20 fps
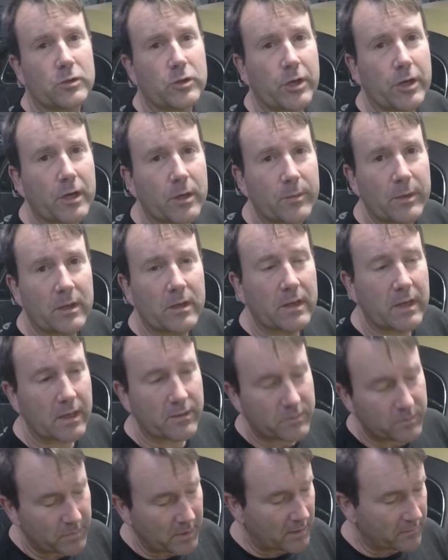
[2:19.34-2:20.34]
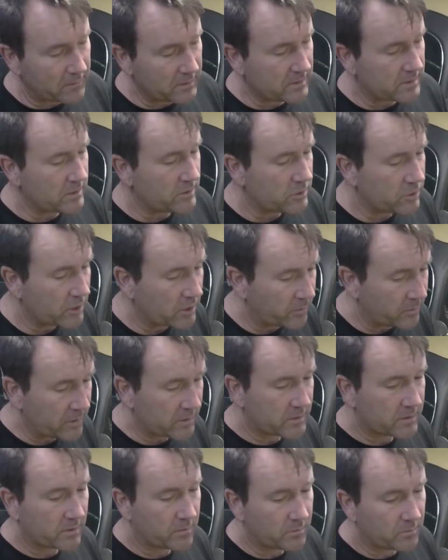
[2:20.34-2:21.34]
with Jeremy. You guys have probably seen
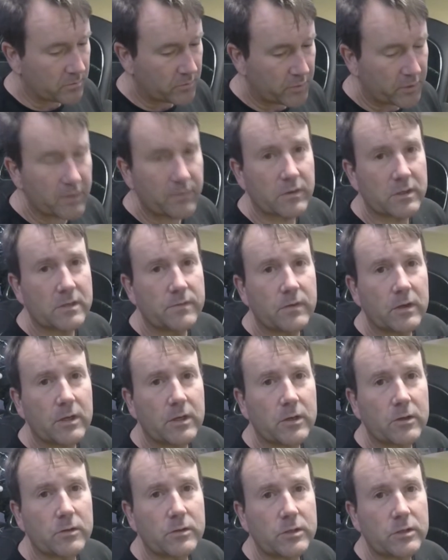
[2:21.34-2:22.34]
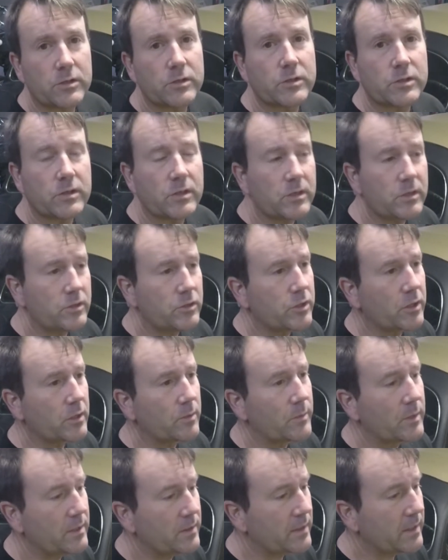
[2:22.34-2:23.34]
Jeremy in some previous videos. He's the
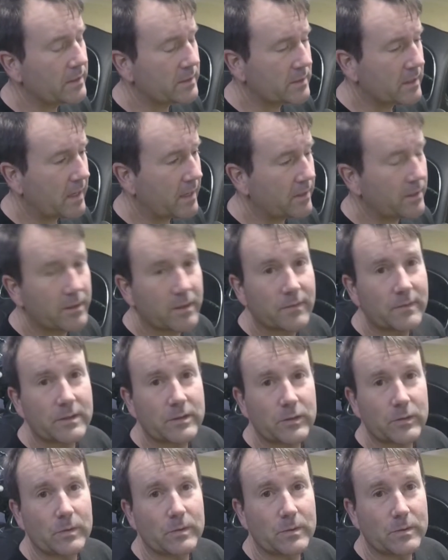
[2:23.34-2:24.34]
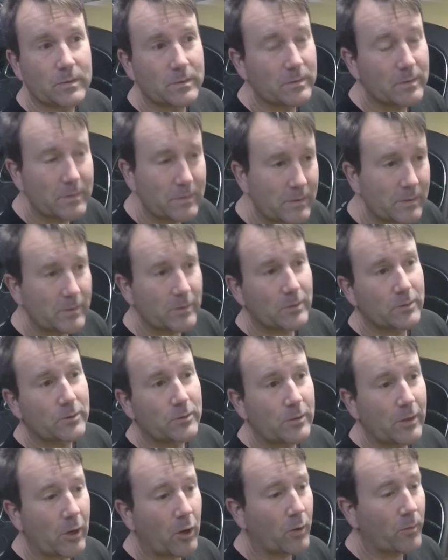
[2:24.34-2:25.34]
gentleman that's kind enough to
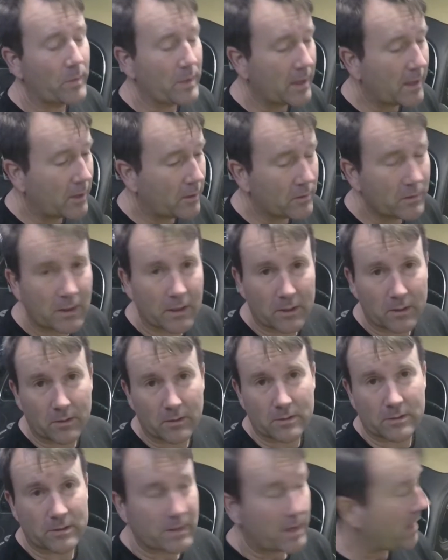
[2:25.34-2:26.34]
help me out getting